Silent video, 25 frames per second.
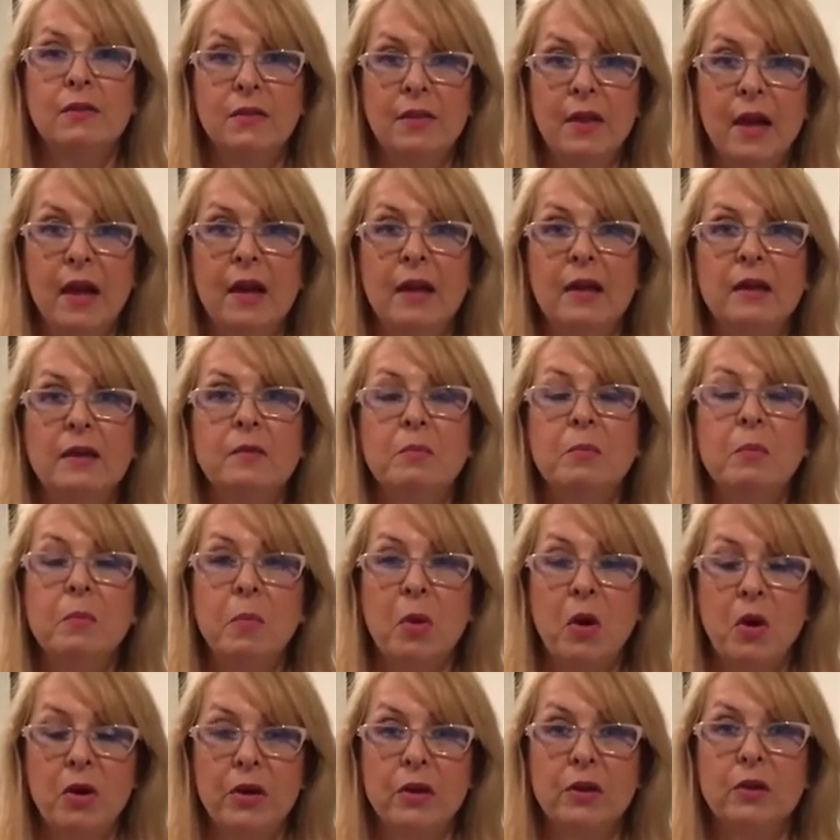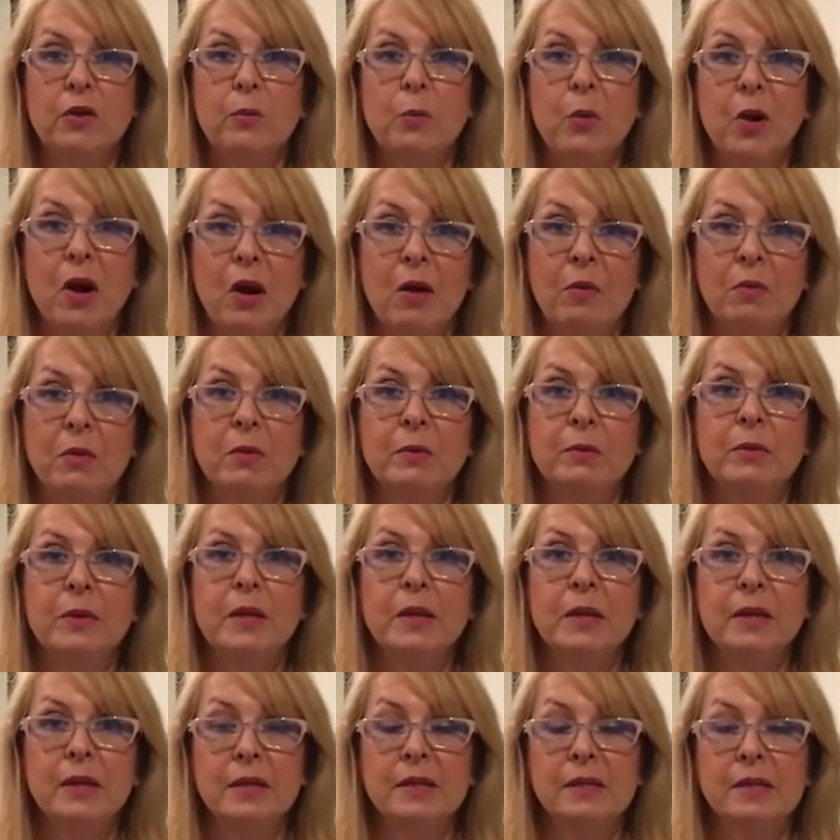then part of your problem
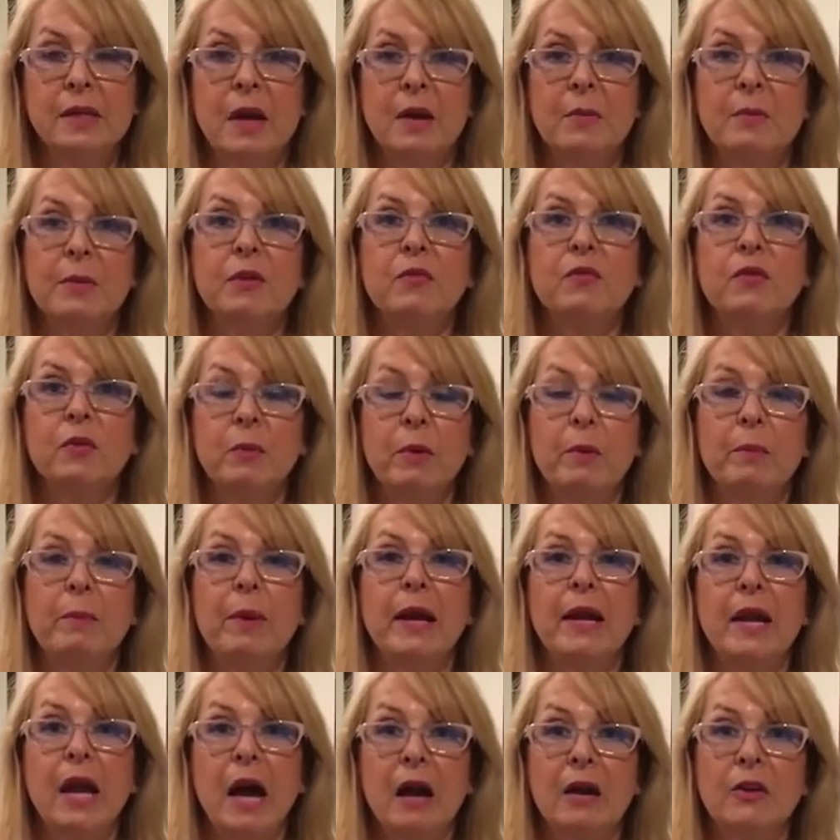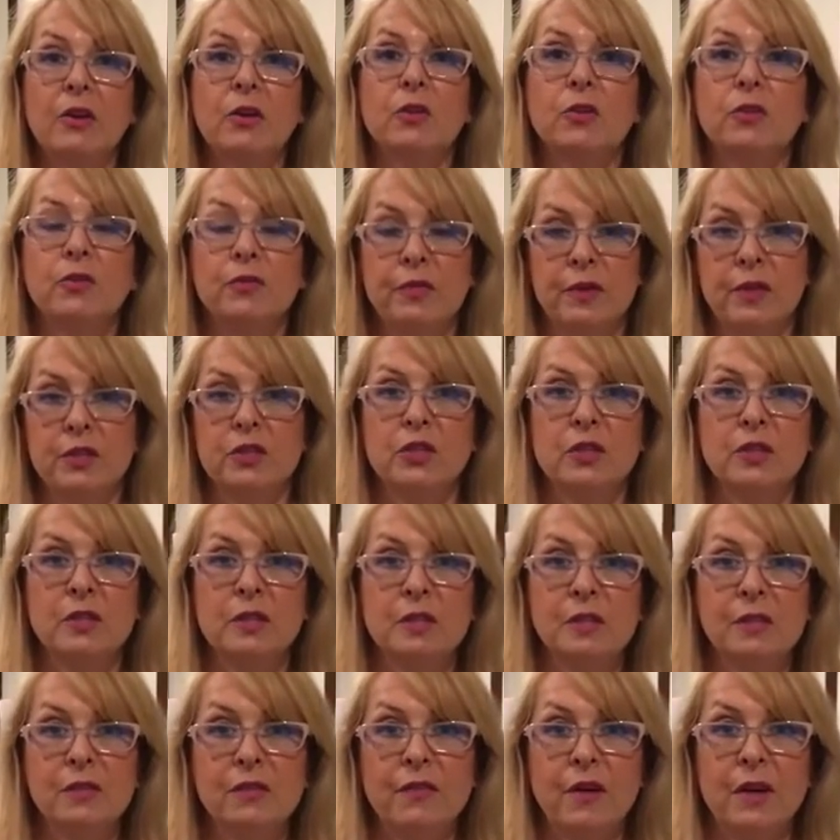is coming from a binocular vision
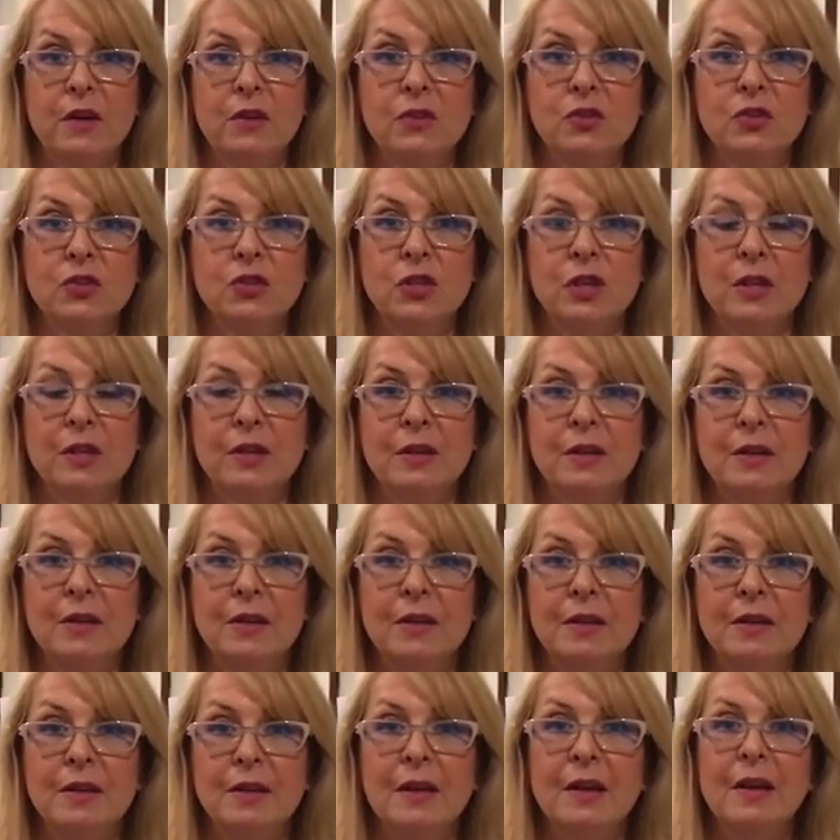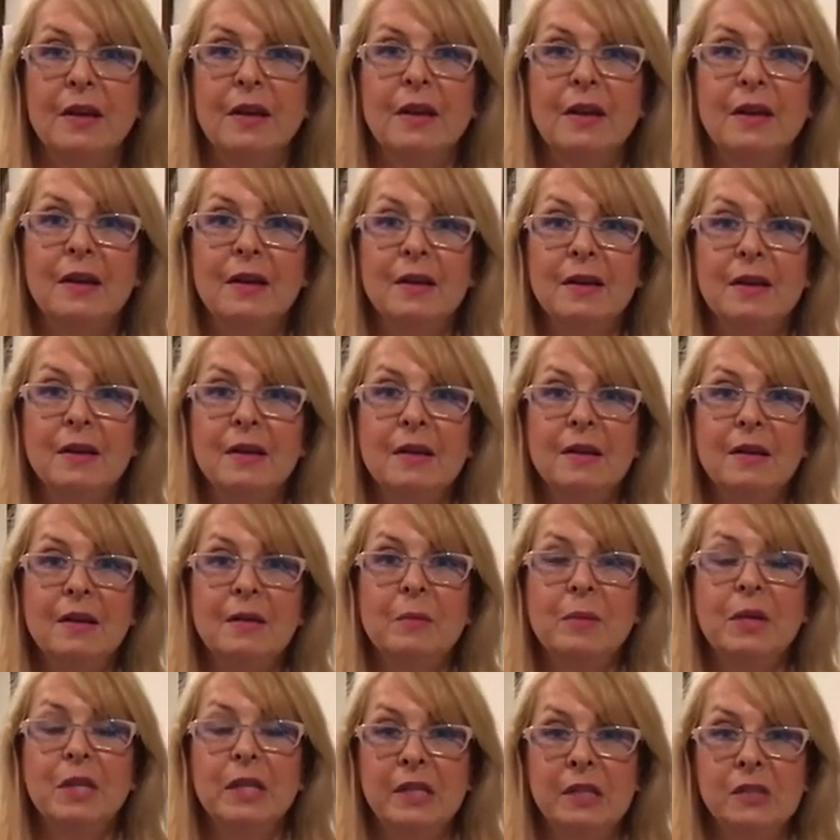dysfunction.
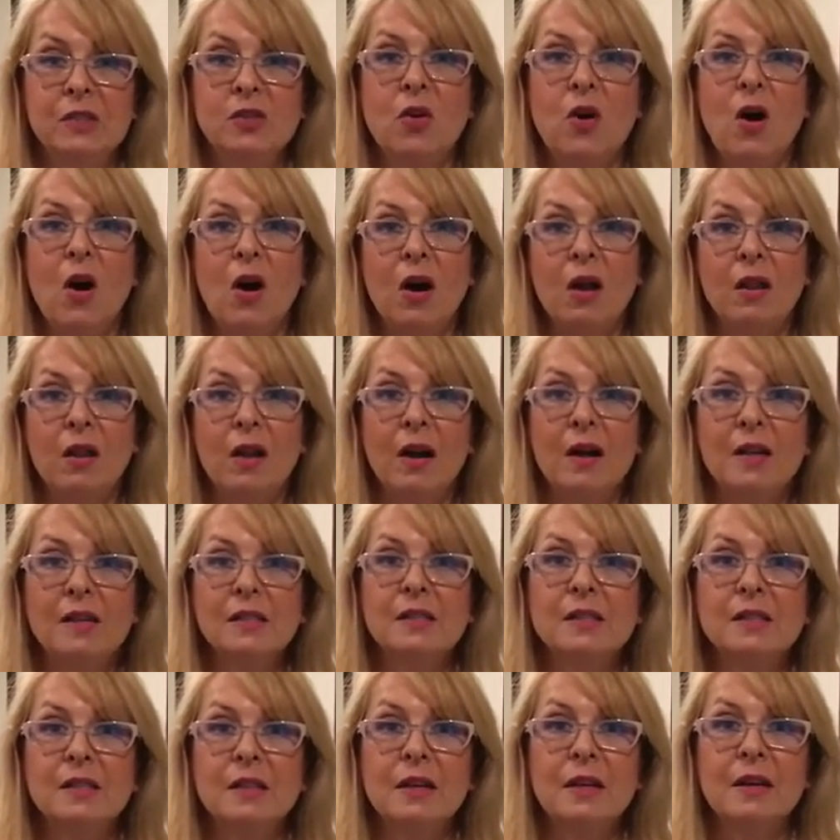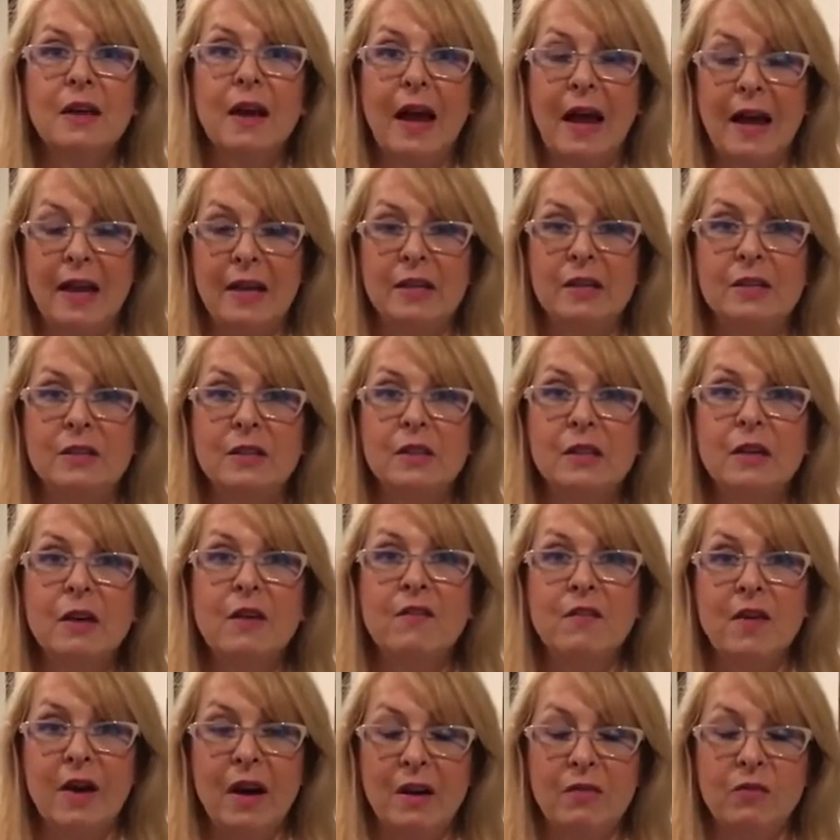Please call us at
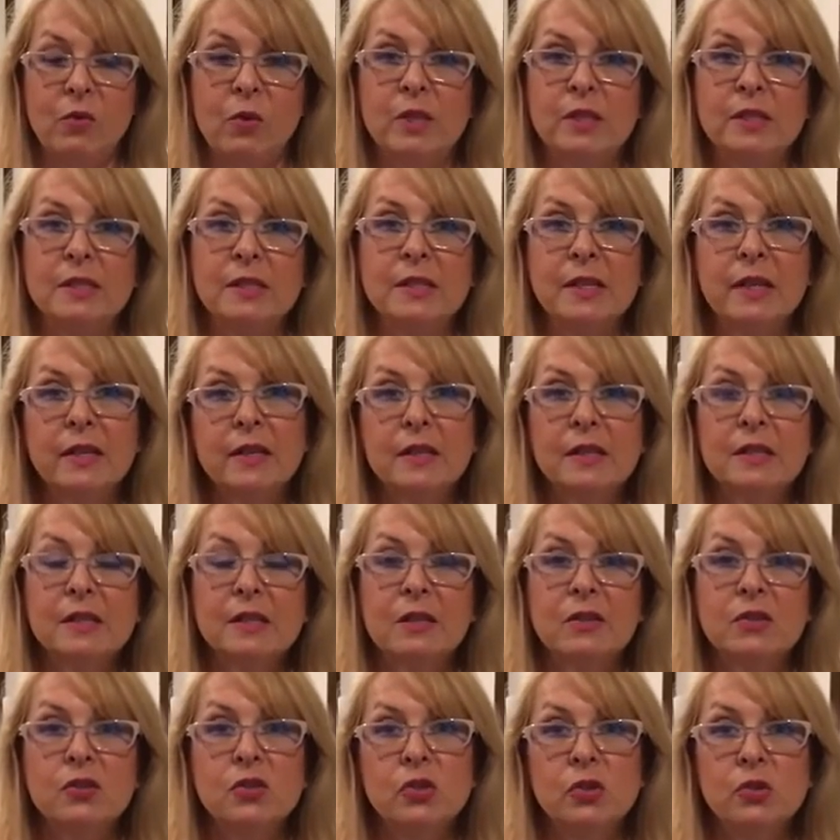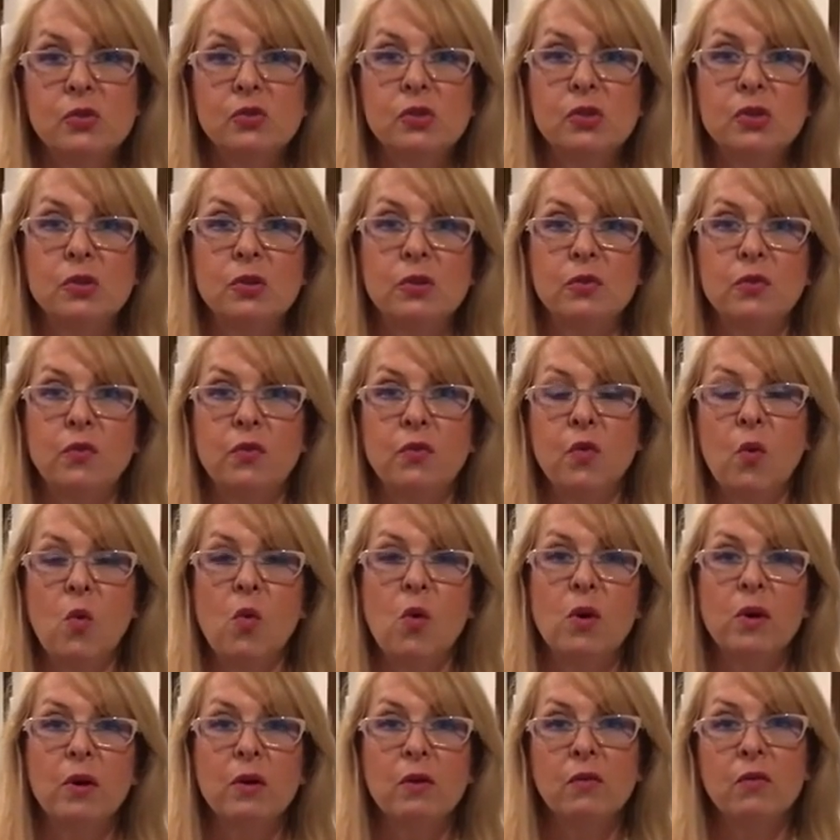516
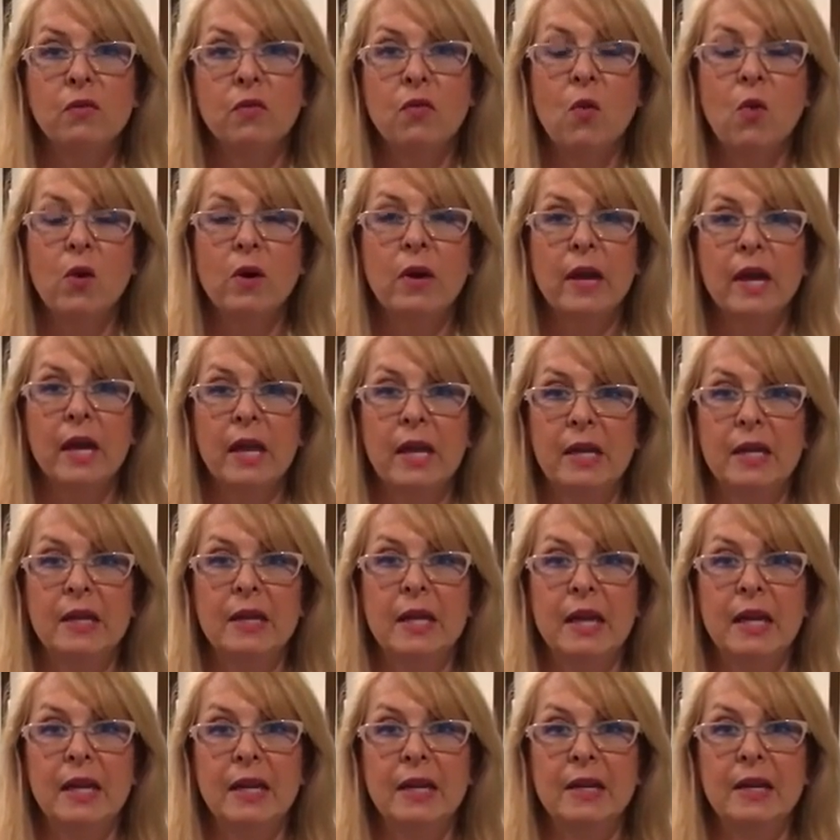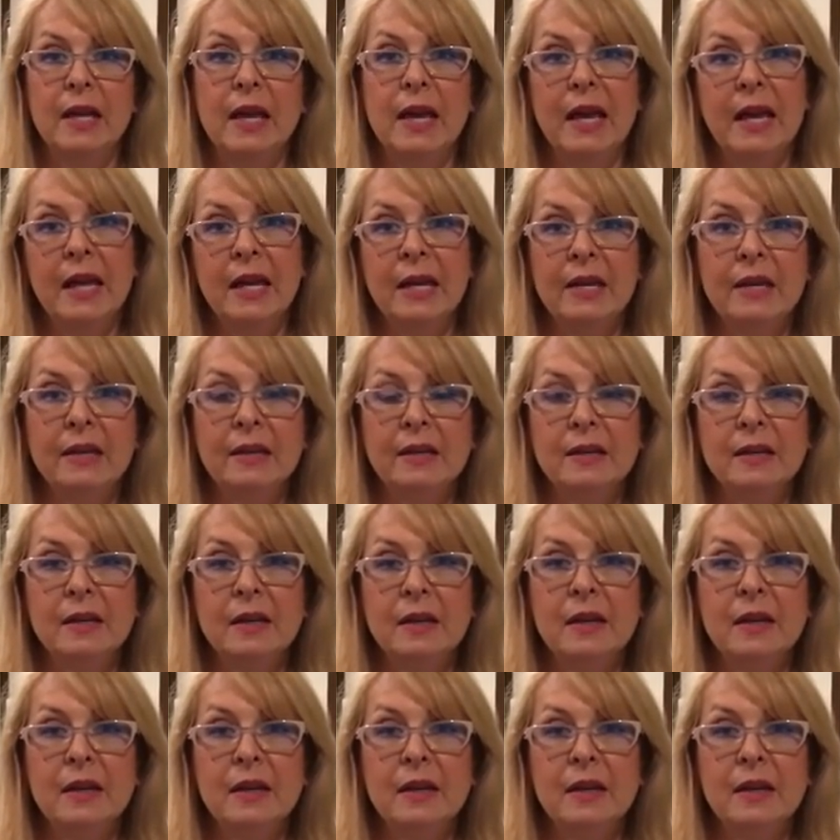224 4888